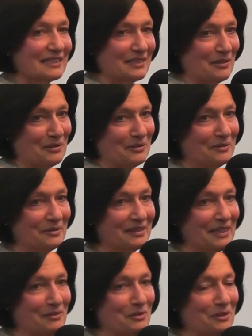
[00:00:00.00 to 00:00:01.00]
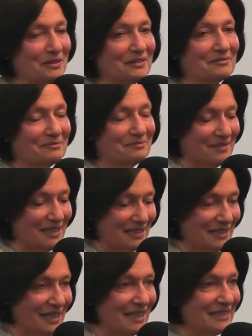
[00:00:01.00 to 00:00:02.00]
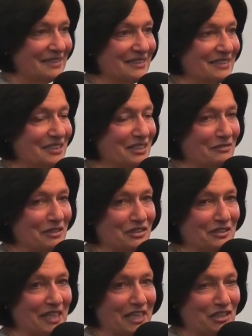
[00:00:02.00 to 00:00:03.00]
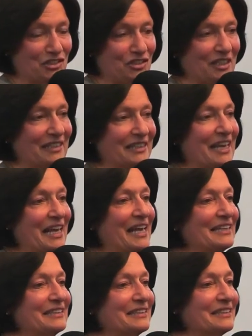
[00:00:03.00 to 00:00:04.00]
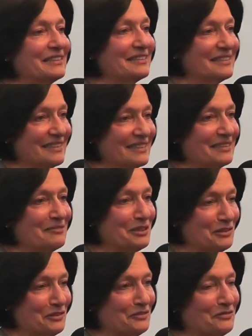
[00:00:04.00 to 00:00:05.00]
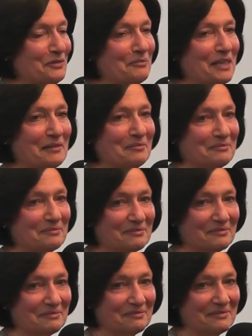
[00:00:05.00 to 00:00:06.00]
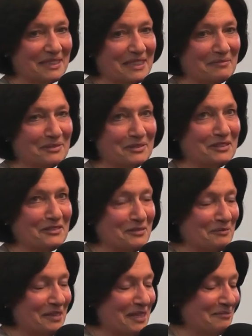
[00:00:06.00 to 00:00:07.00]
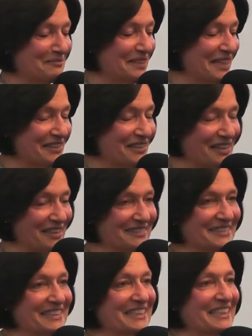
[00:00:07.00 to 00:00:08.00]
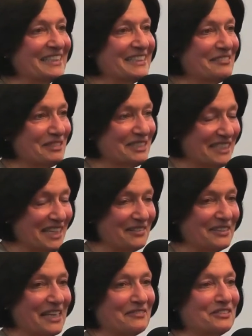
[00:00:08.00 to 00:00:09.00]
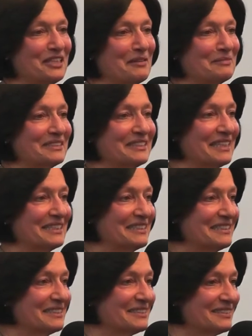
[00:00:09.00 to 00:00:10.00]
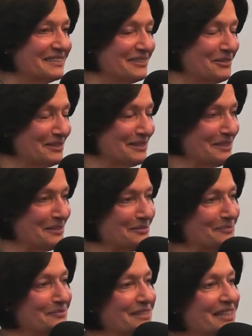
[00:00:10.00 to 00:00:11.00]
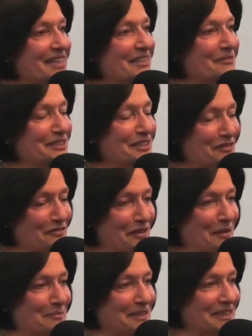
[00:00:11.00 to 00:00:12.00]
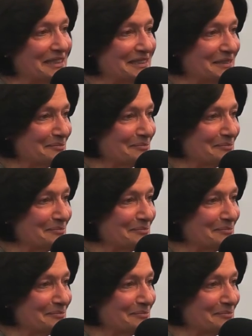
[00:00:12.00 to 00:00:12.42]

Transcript: So they will had yeshiva education, and we learn from them. We keep learning from them, thank God. And they reach out and have Shabbos guests also with their families.